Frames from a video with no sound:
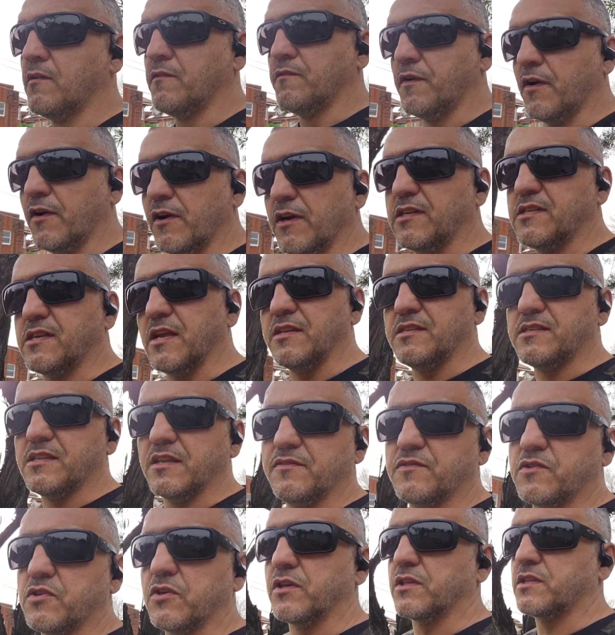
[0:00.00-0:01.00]
Very
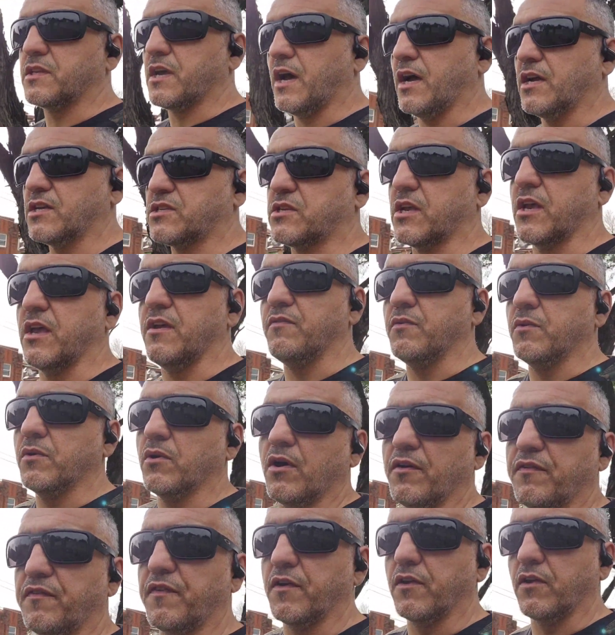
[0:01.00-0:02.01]
sensitive to the touch, so even when
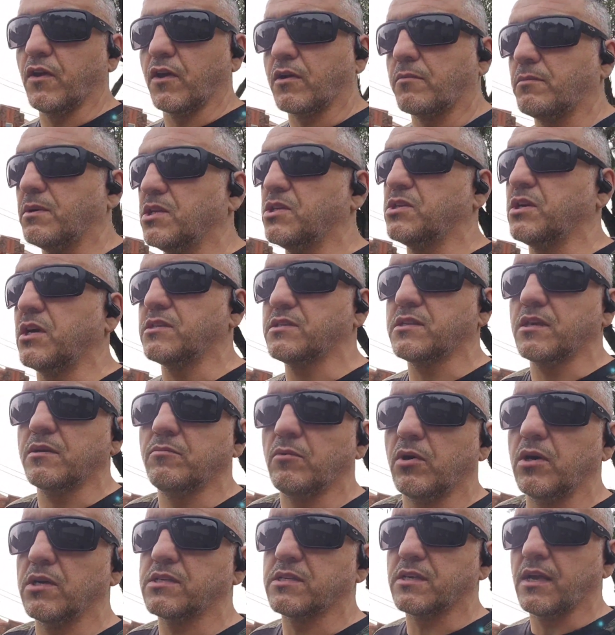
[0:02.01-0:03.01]
I feel like I'm adjusting
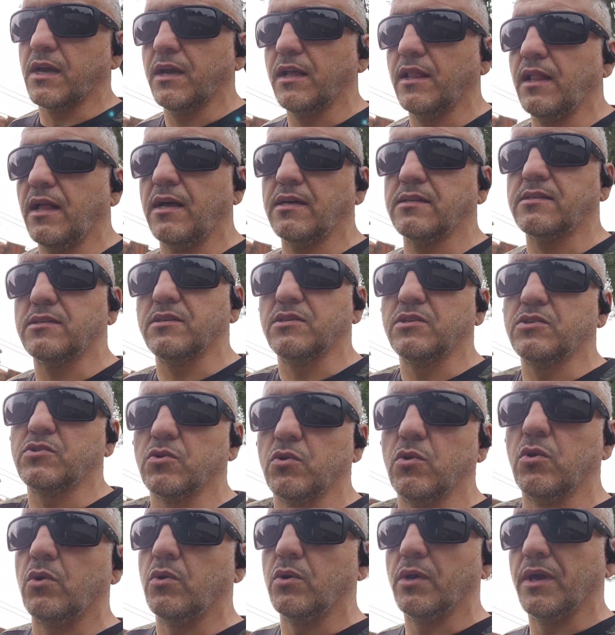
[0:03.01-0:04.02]
my sunglasses
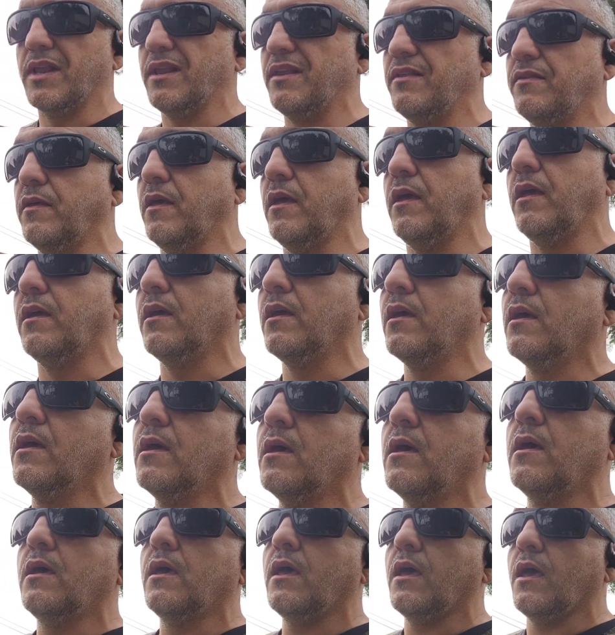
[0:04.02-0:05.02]
or anything
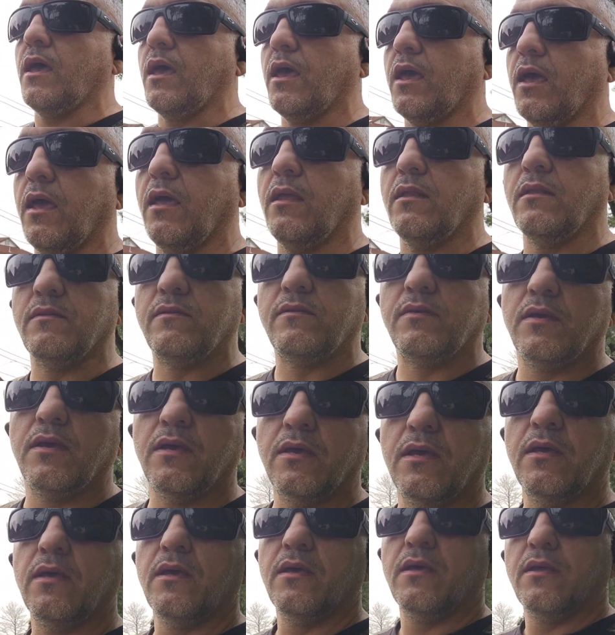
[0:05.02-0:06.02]
and
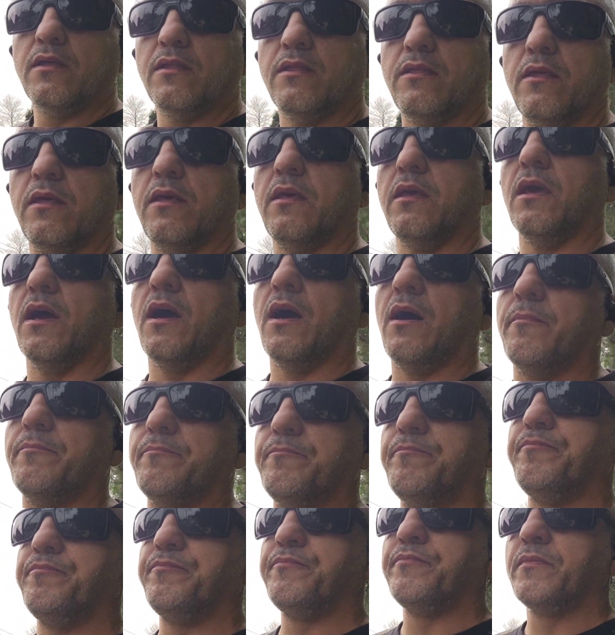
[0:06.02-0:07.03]
the
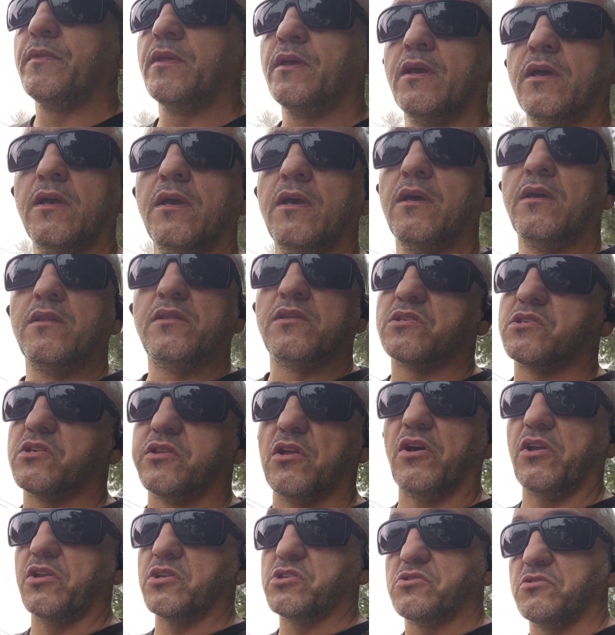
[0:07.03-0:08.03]

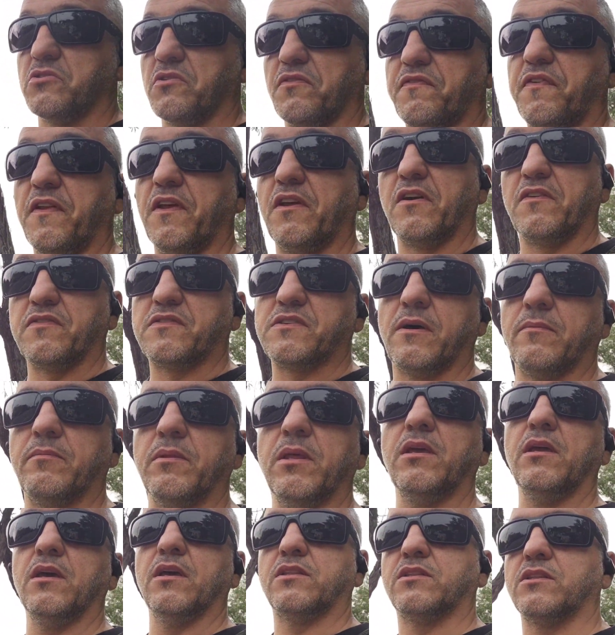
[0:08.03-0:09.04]
slightest little flick of
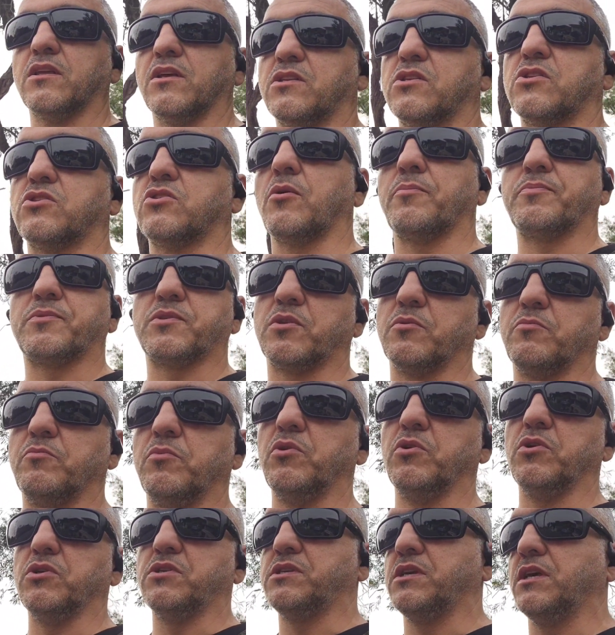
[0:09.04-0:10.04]
something, it stops the
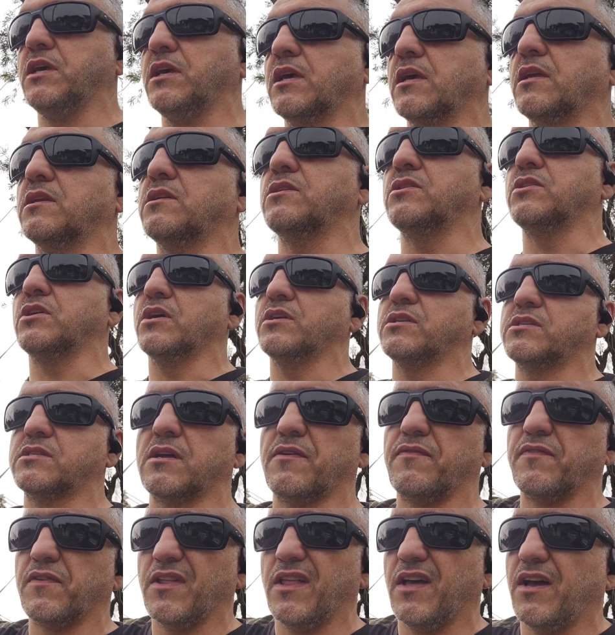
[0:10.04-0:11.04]
music and
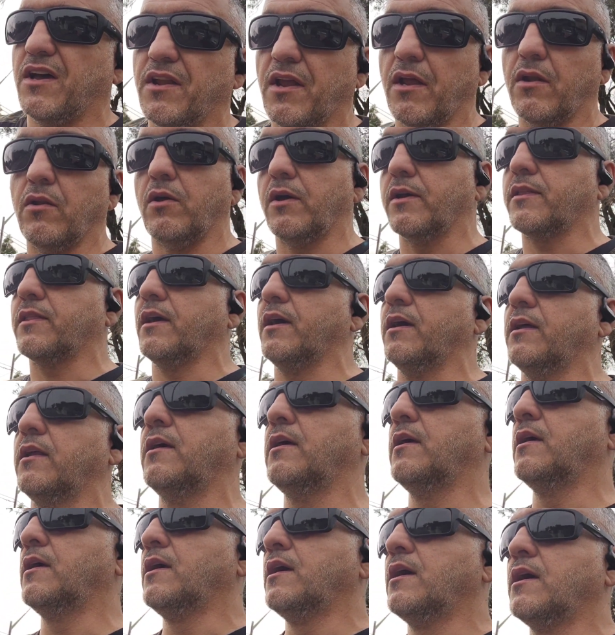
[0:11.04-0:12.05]
stuff like that. I don't like that.
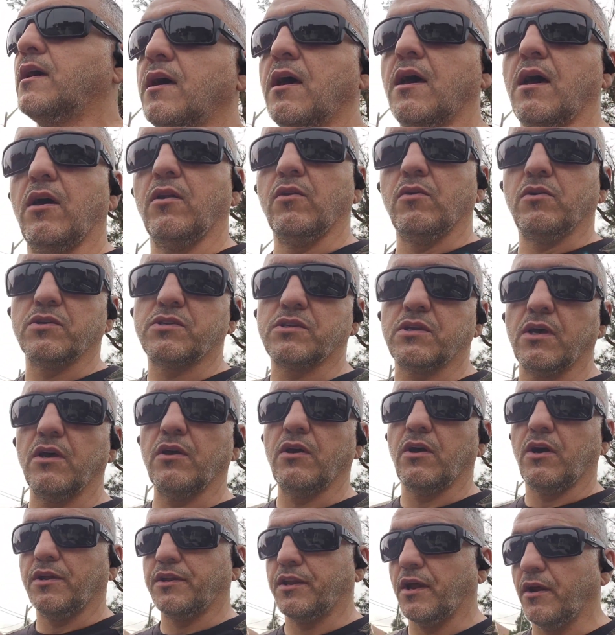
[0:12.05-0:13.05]
And
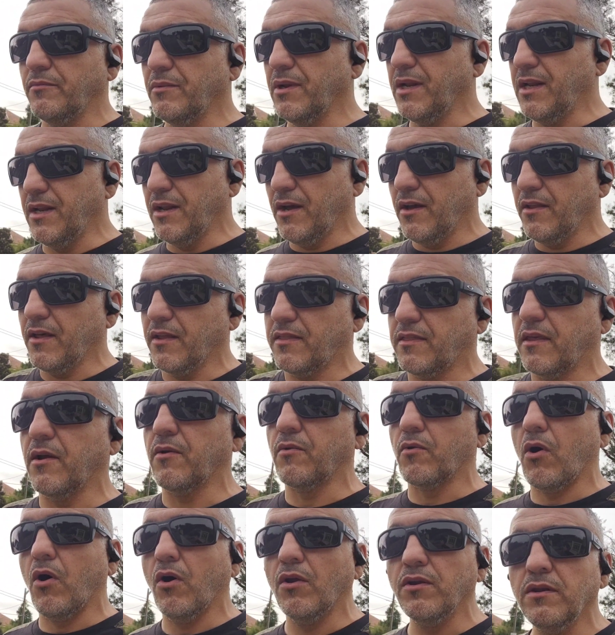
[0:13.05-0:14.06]
also, I don't really know that
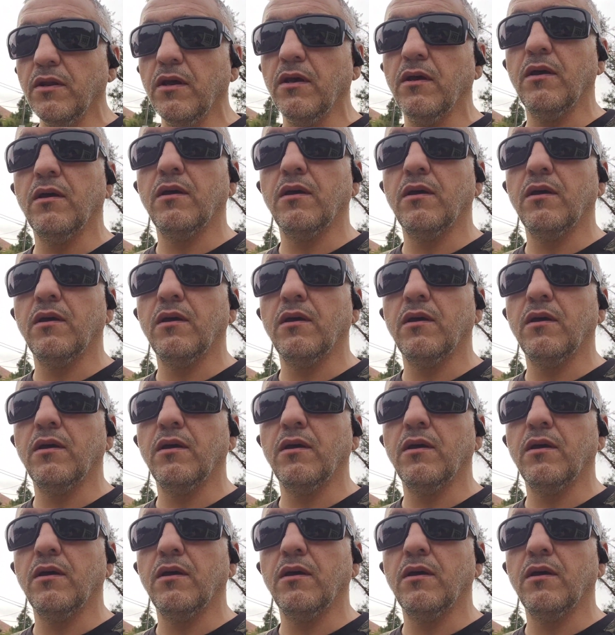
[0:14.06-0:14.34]
they're on.